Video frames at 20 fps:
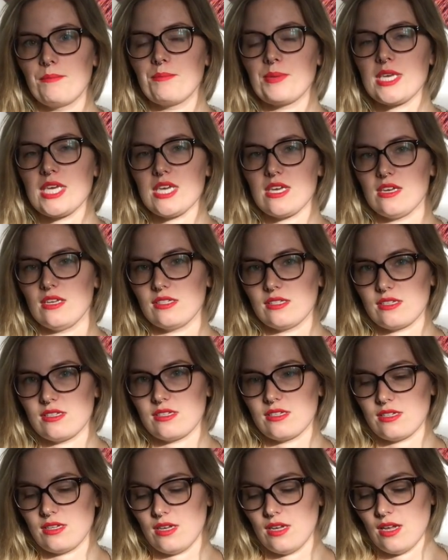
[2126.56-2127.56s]

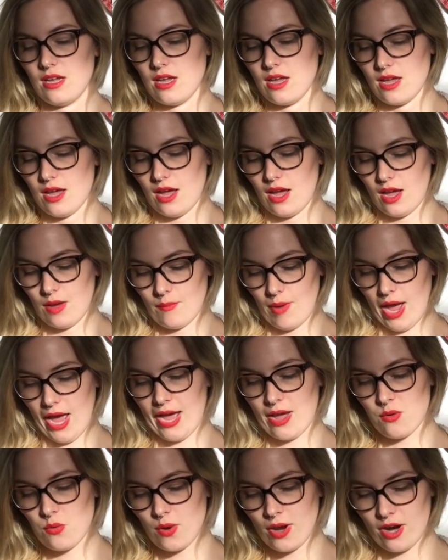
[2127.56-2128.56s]
piece.
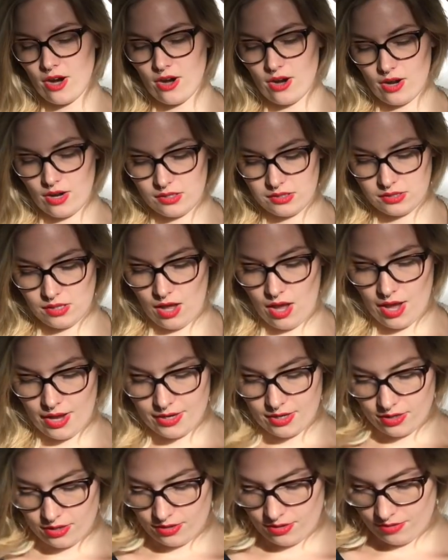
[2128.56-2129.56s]
I wear a
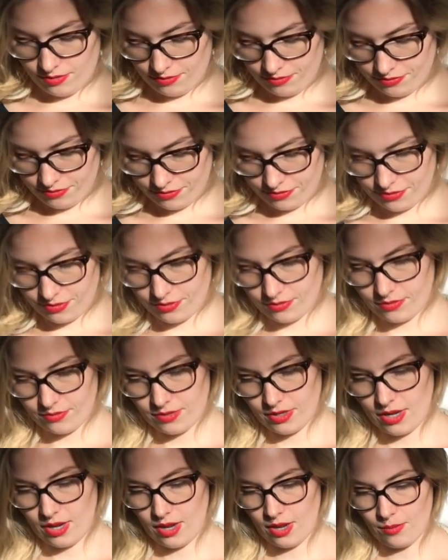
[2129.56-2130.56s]
lot of
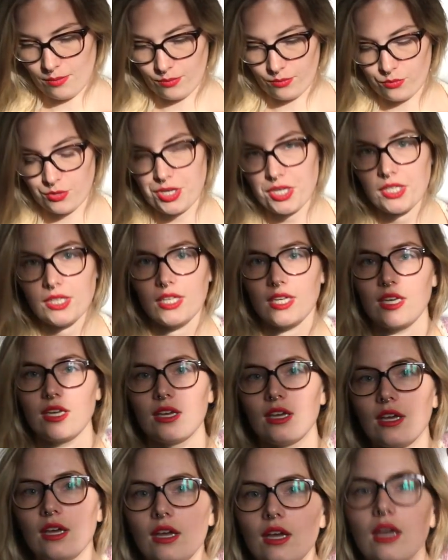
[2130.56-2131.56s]

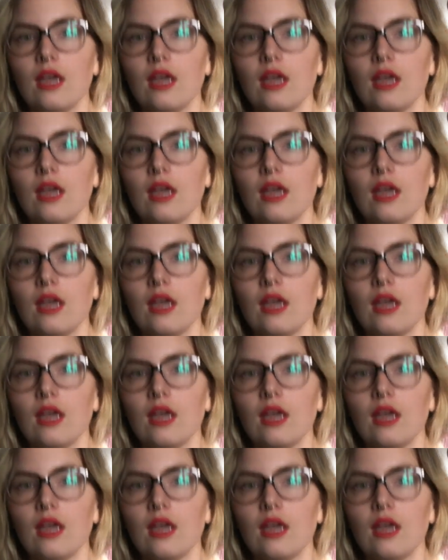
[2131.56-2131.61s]
really